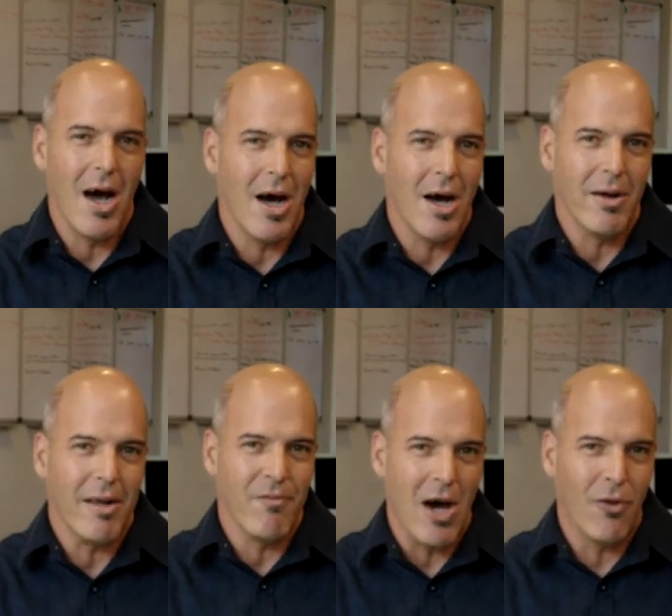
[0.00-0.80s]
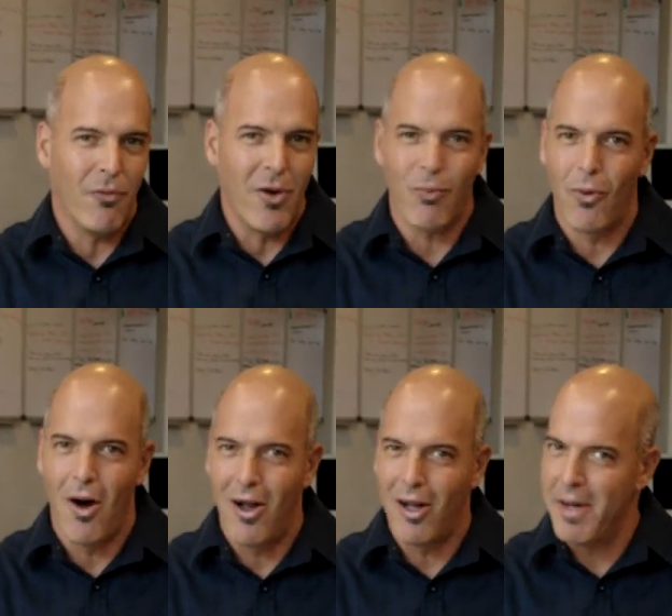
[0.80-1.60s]
Colin. At Vital Voice,
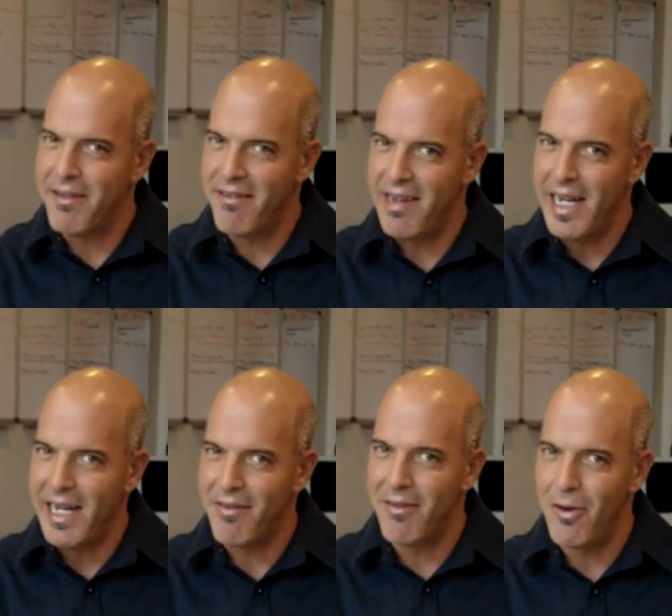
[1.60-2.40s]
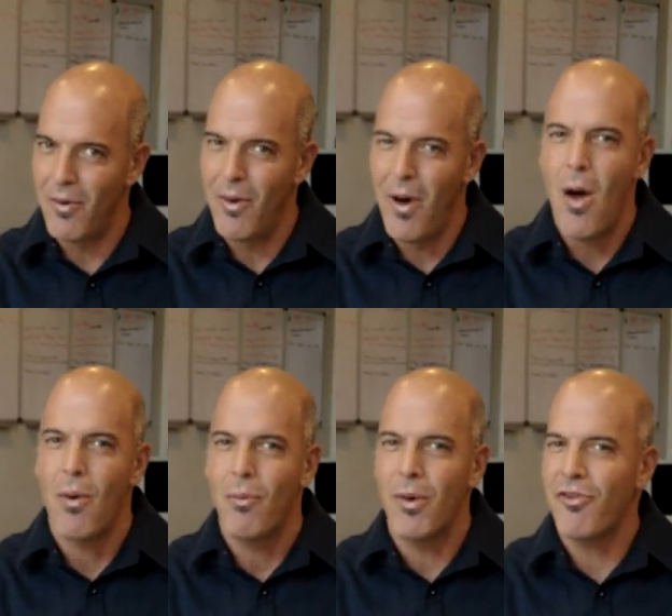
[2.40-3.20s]
we're all about the tea, so
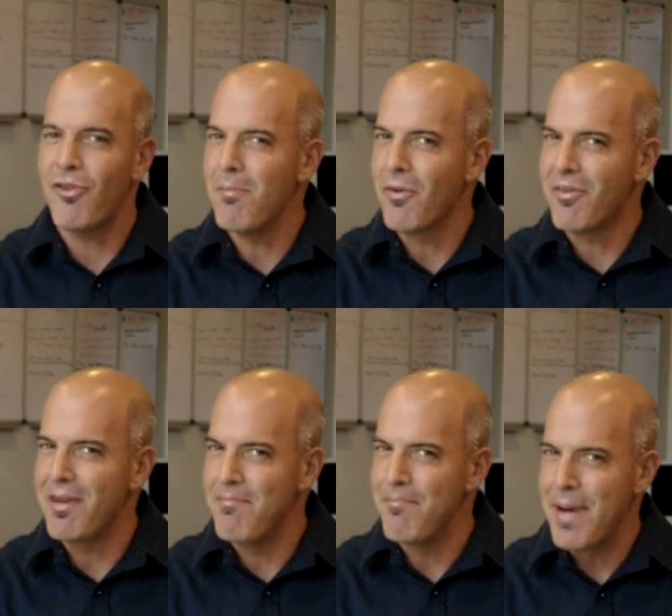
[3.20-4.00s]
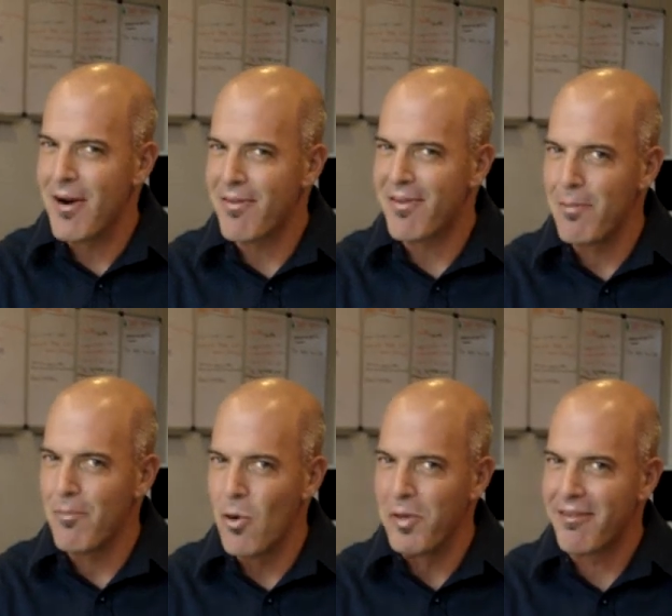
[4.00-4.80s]
what's your most
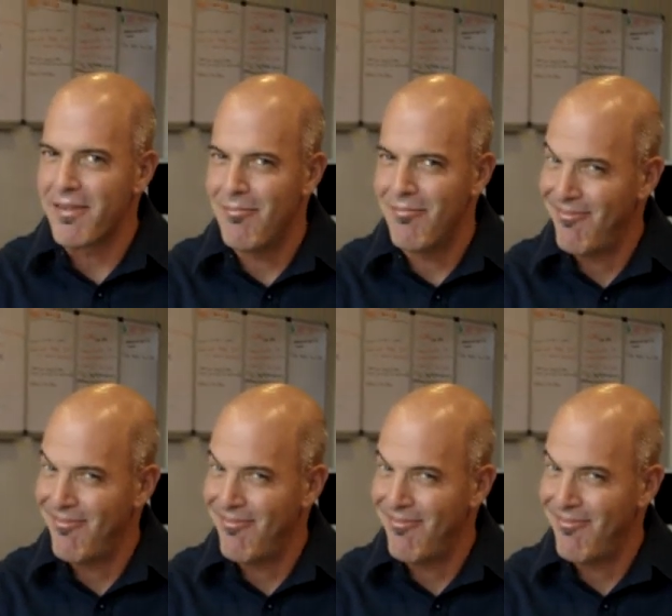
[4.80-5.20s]
embarrassing moment?